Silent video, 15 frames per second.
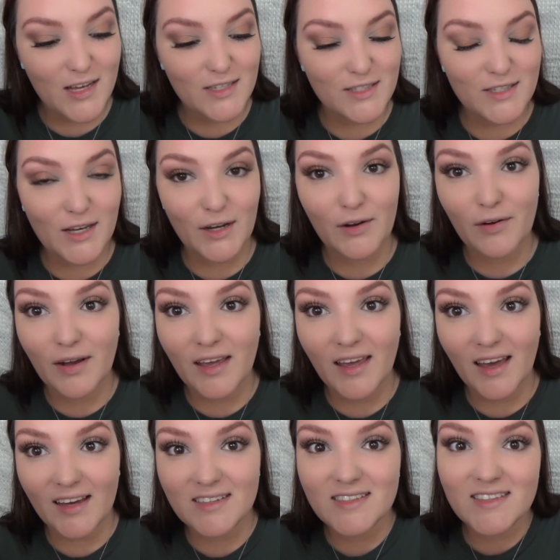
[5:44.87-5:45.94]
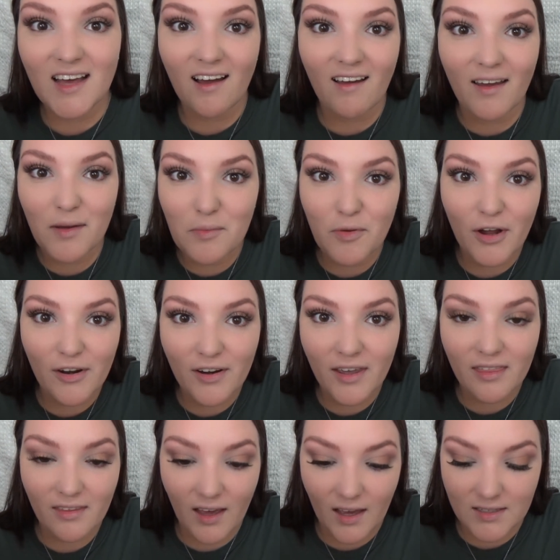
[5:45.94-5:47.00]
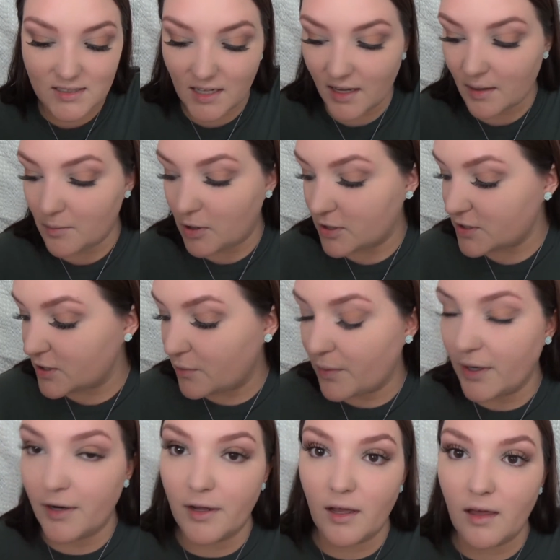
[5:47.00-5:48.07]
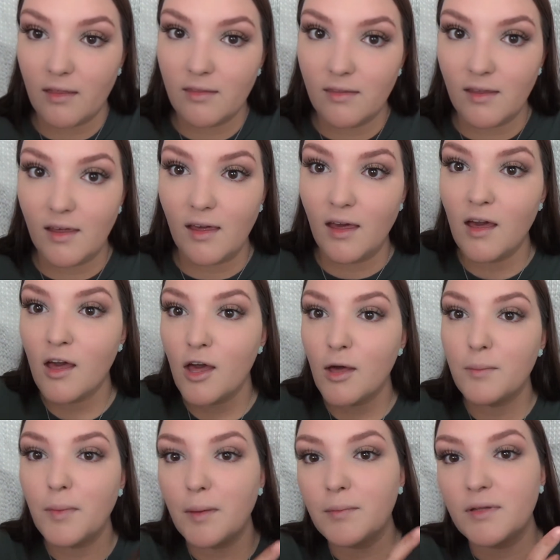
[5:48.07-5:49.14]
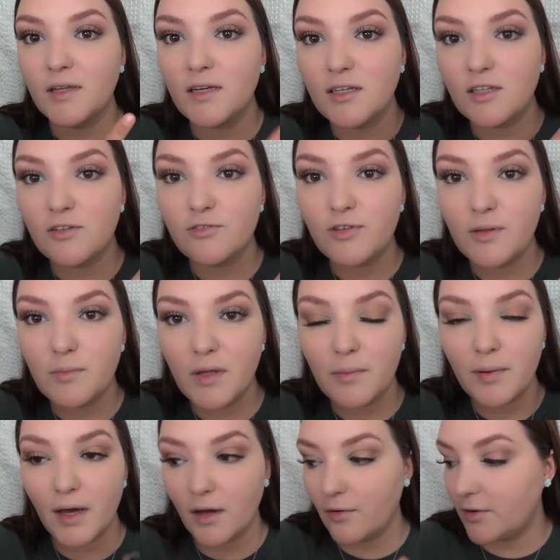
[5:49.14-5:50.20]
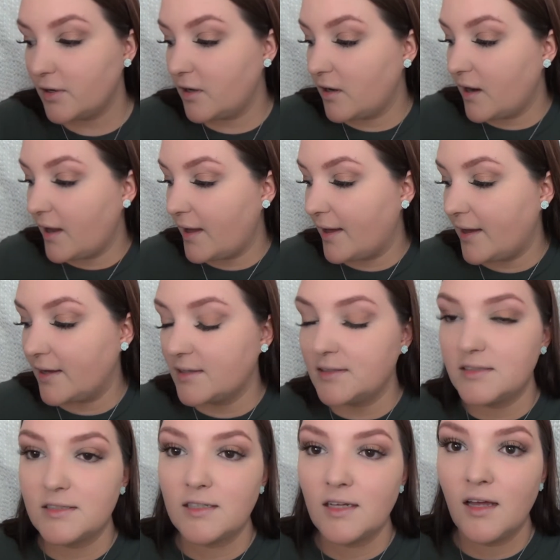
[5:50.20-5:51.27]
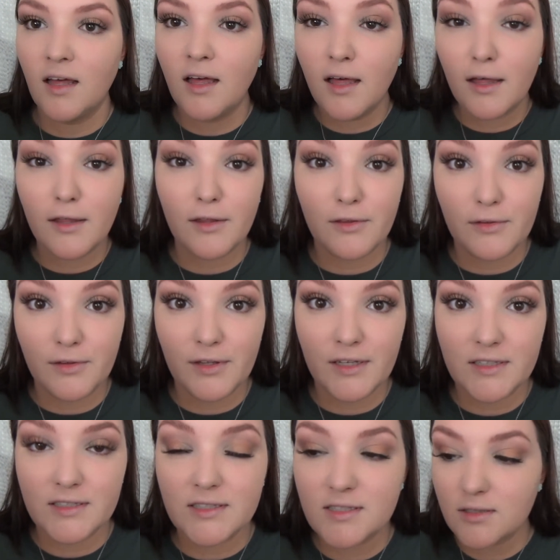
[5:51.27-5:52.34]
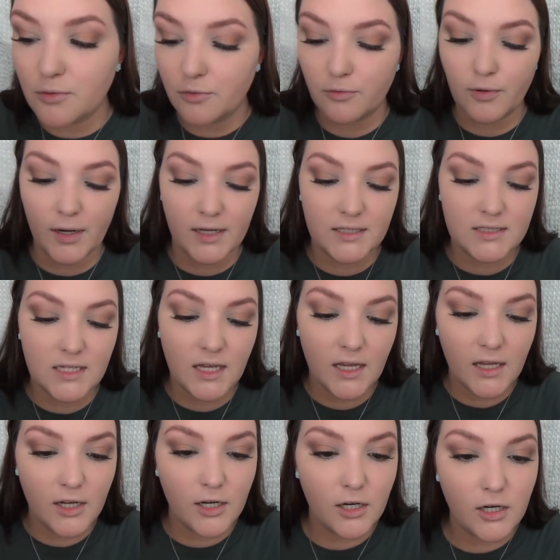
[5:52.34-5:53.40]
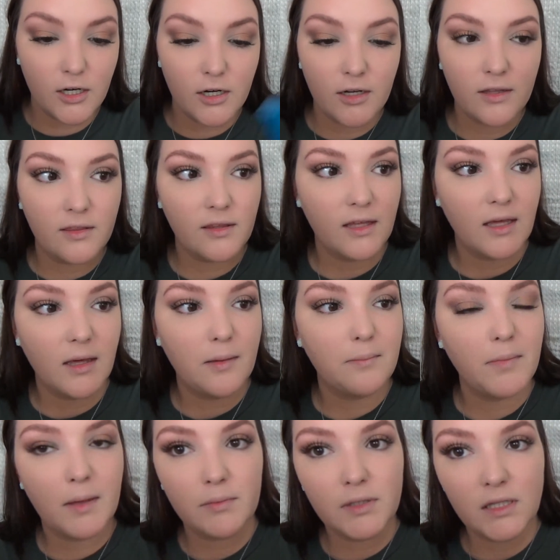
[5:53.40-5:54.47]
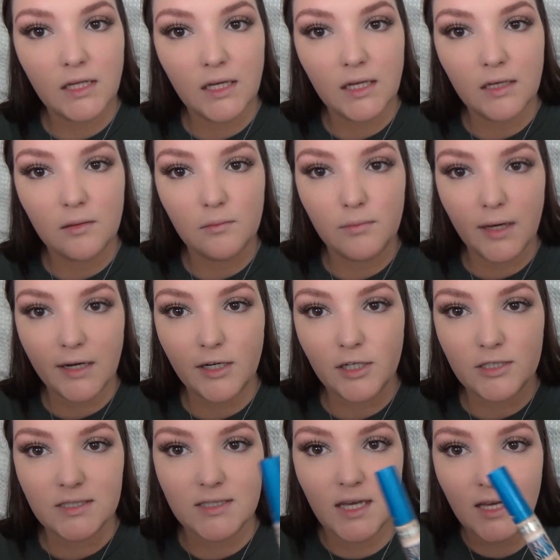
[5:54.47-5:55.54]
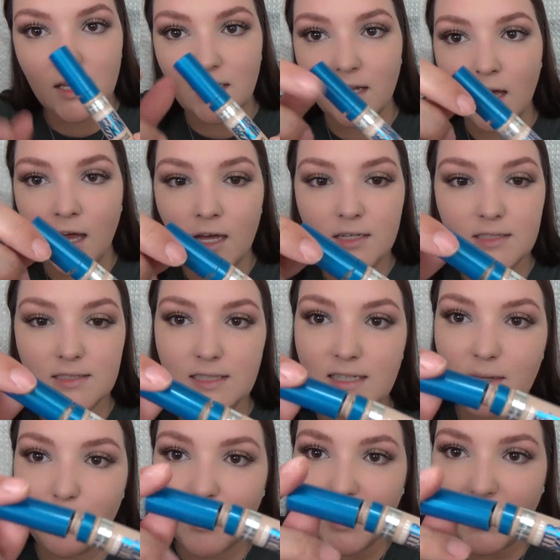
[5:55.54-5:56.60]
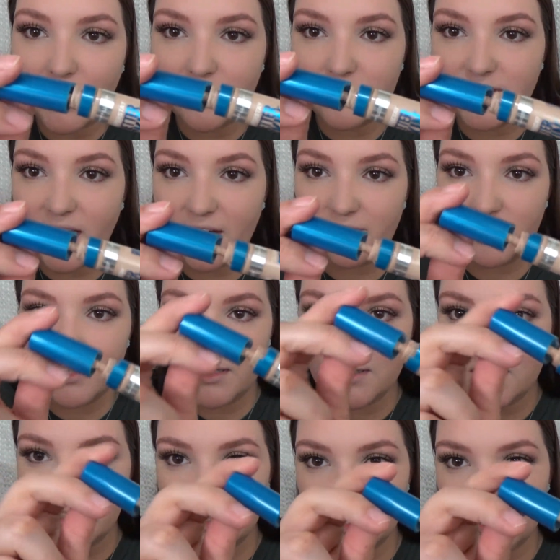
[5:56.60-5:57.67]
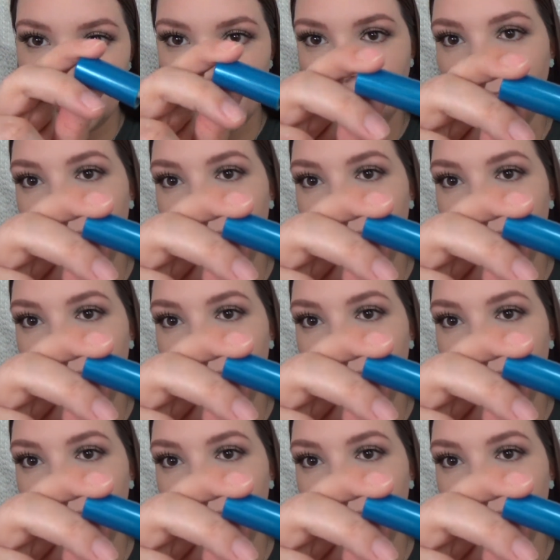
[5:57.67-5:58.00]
So yes, I am wearing that. I am also wearing the Maybelline Fit Me powder and this right here, the Maybelline Better Skin. Does anybody else have this issue?